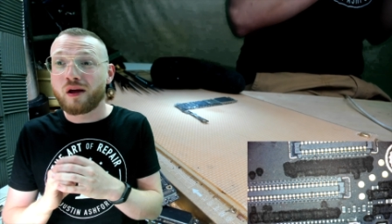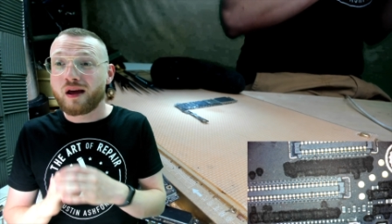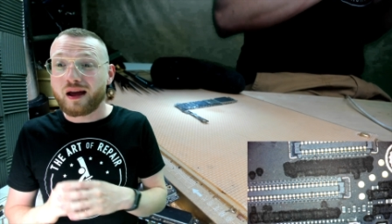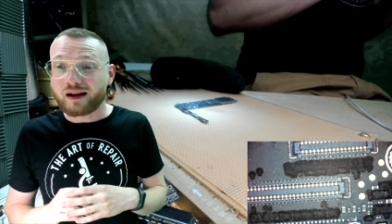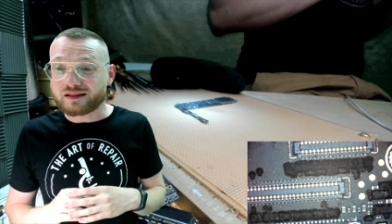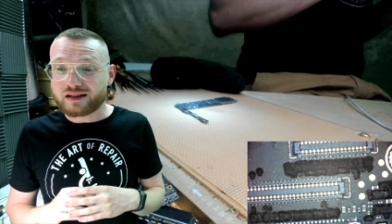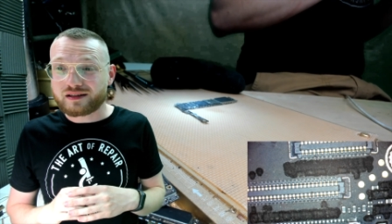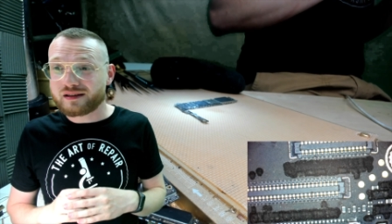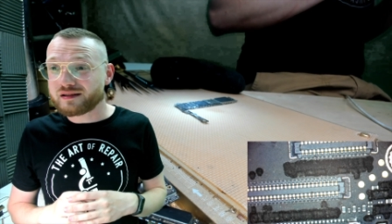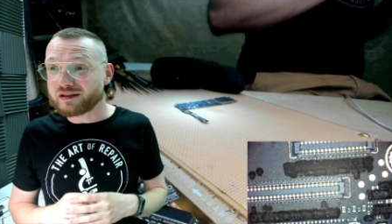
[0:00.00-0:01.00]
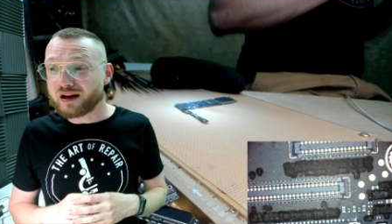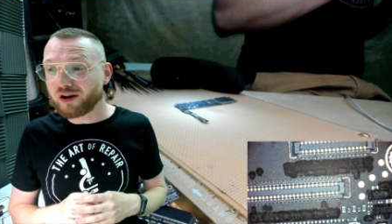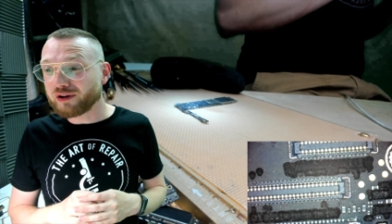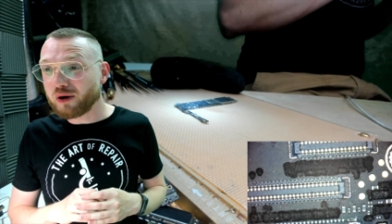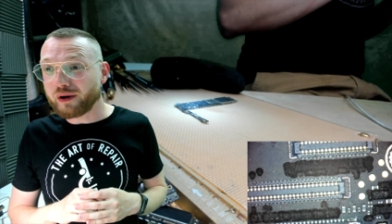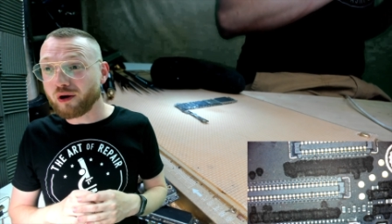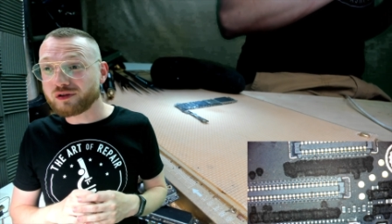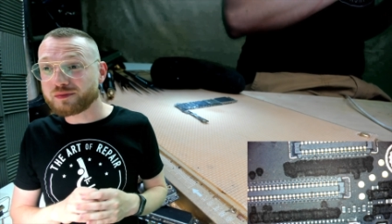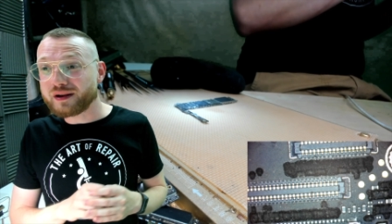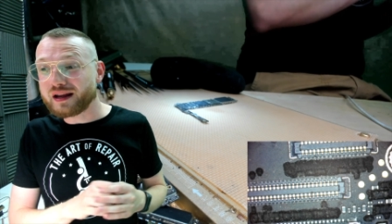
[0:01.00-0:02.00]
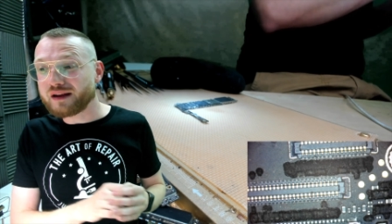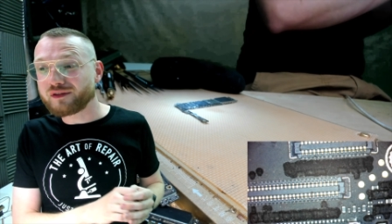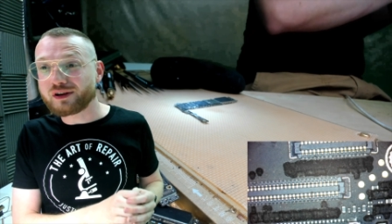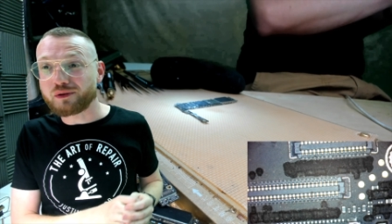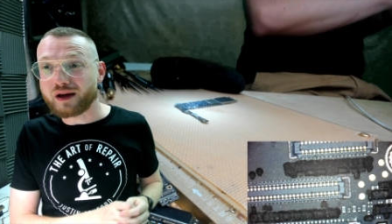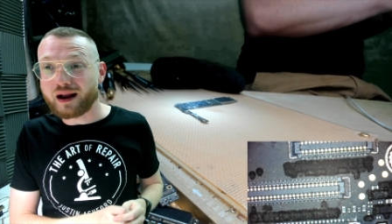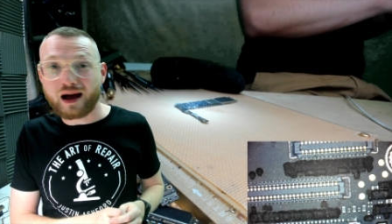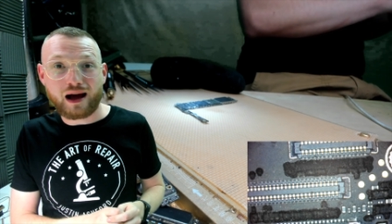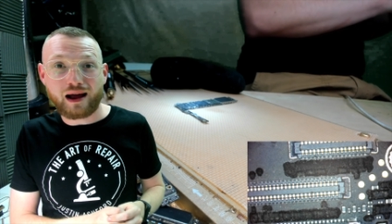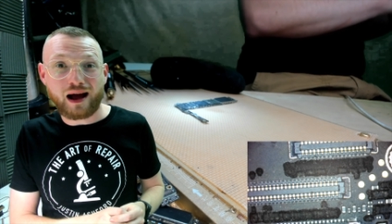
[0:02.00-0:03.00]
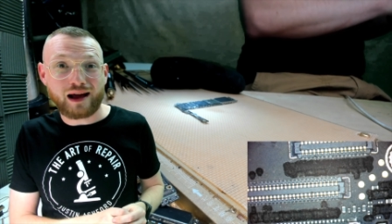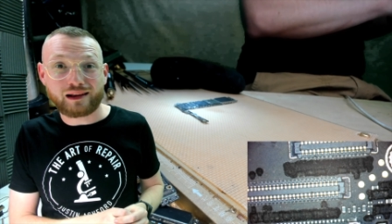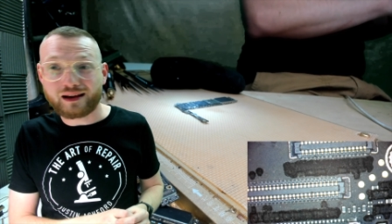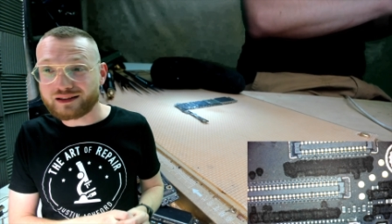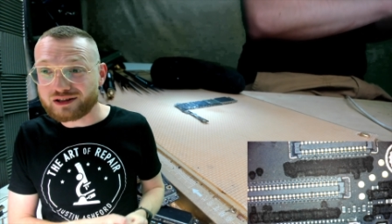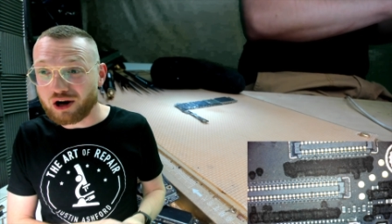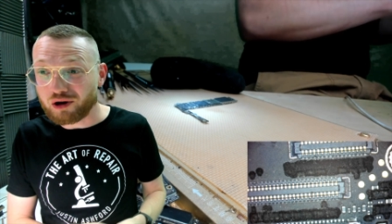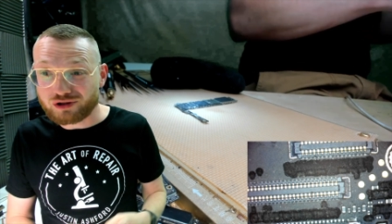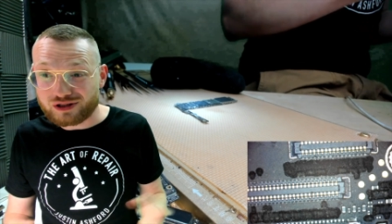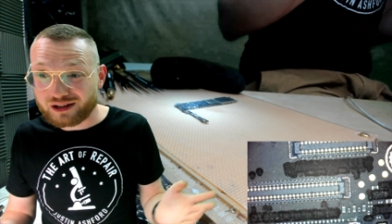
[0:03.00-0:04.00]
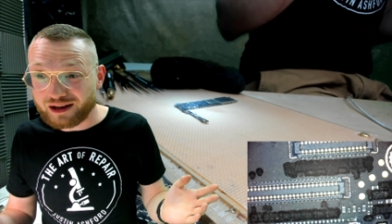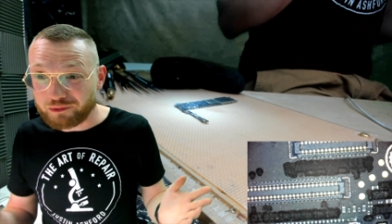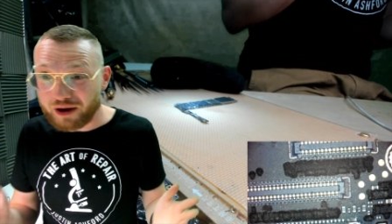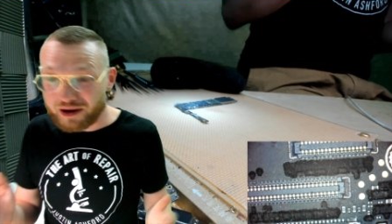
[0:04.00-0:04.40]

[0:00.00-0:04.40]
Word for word: existence, and y'all know it hurts me to even do that. I, I like to talk, just like right